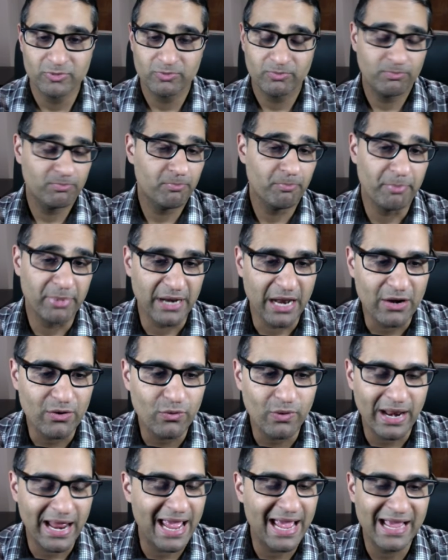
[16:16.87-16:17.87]
But I
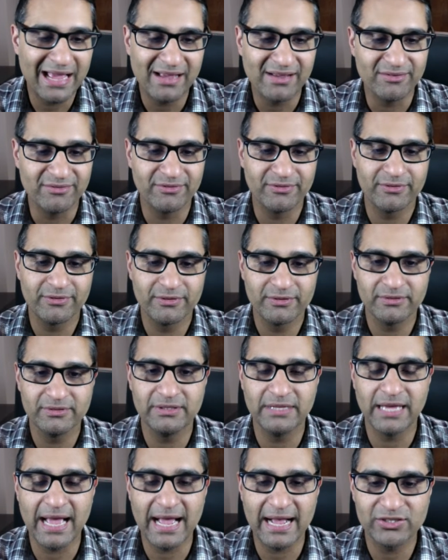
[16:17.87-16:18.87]
don't have
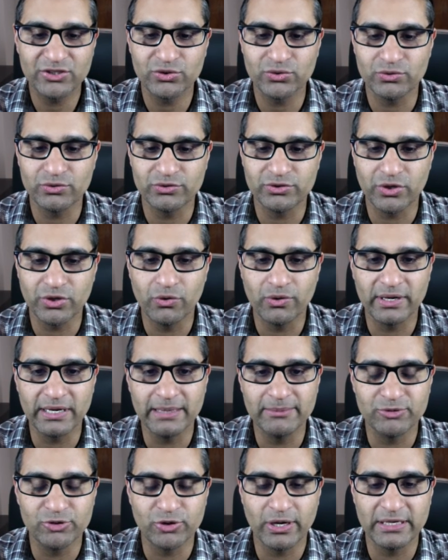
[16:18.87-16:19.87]
the actual token I'm
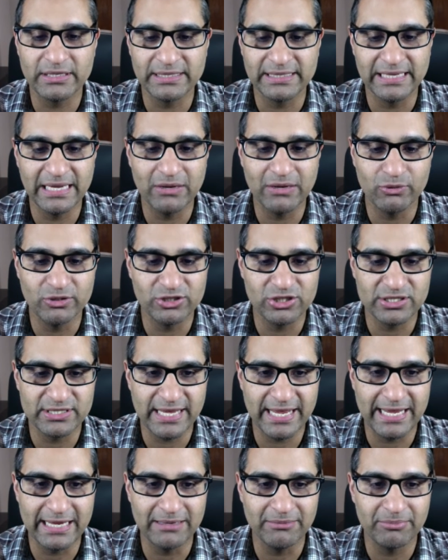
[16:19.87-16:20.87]
trying to get, which is
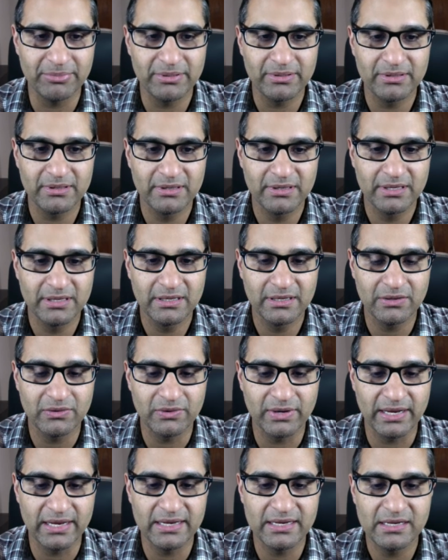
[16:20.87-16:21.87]
Ape.
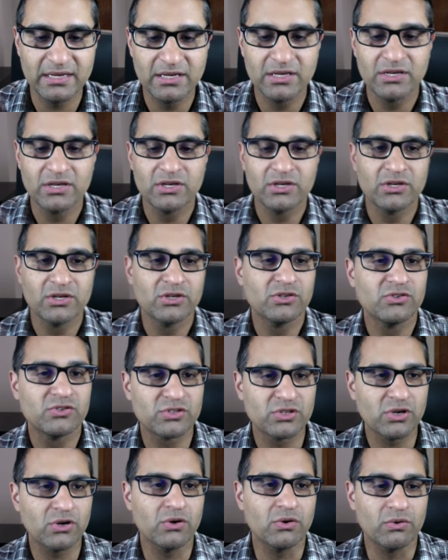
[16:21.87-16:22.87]
Okay.
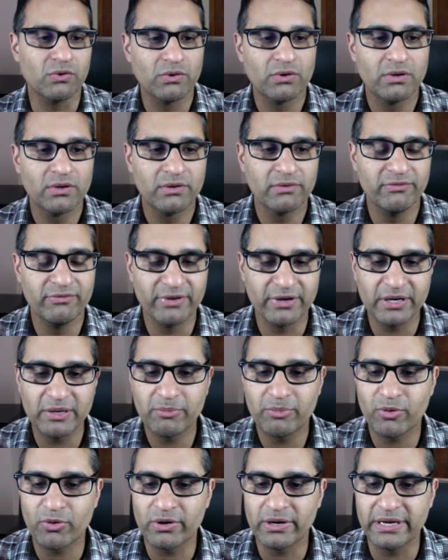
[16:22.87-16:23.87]
So very
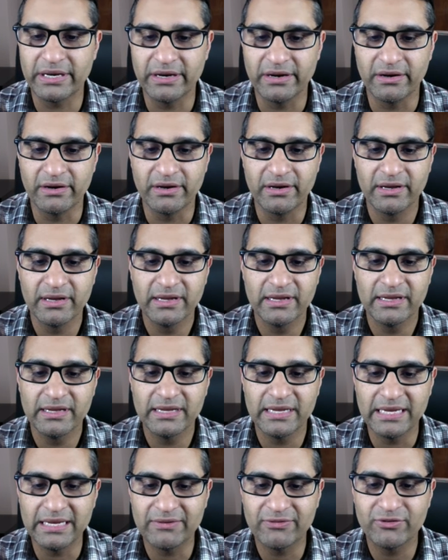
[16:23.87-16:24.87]
important here.
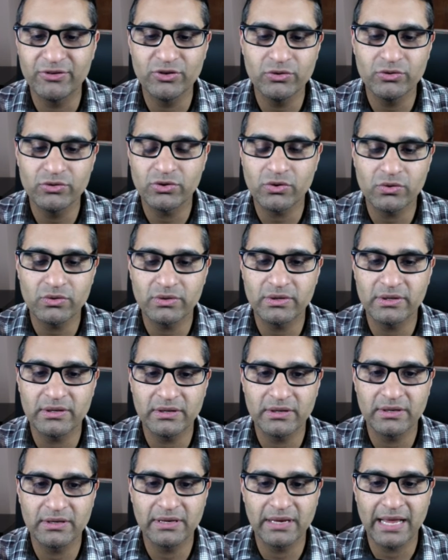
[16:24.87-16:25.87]
If you don't
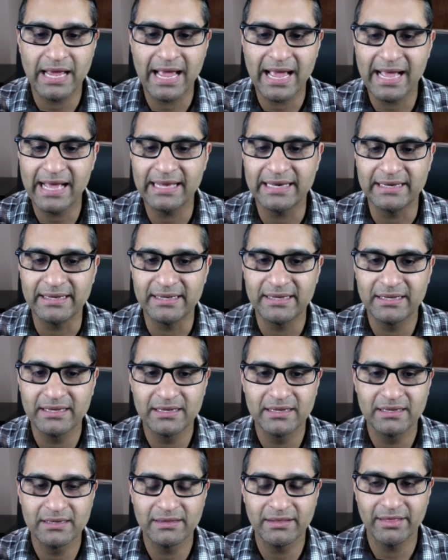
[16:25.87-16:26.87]
add
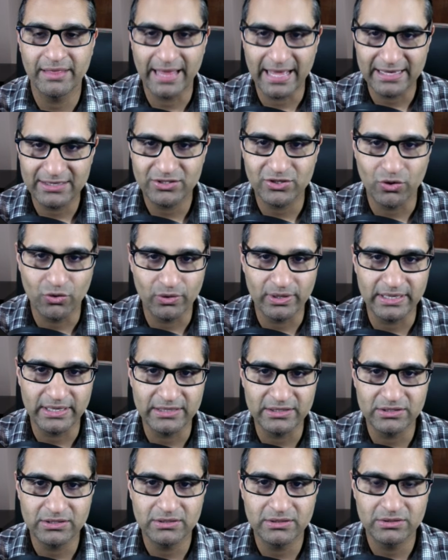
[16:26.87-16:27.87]
that token
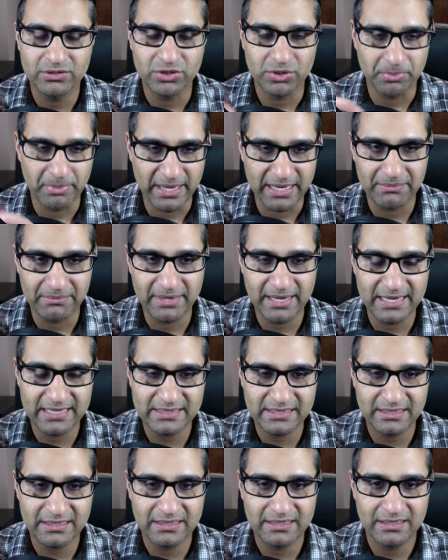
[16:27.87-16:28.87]
to MetaMask,
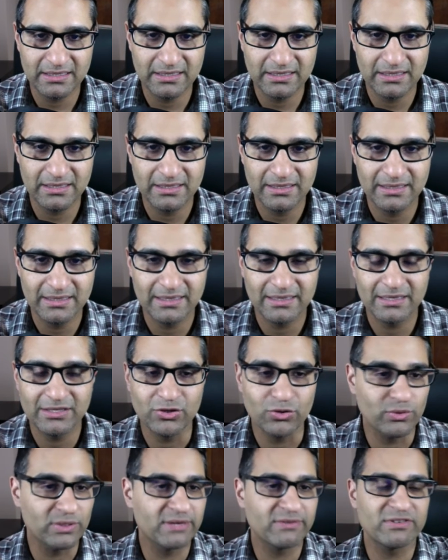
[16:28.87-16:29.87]

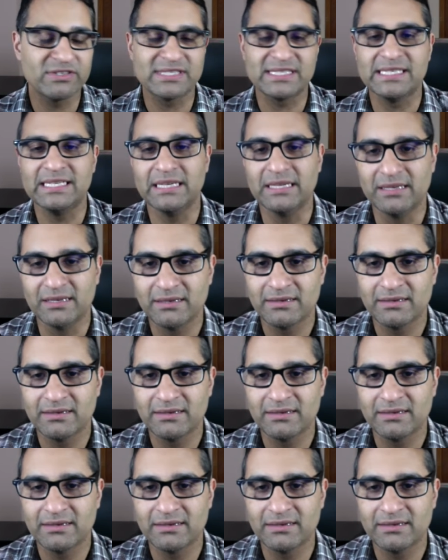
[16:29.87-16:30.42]
you'll never see it.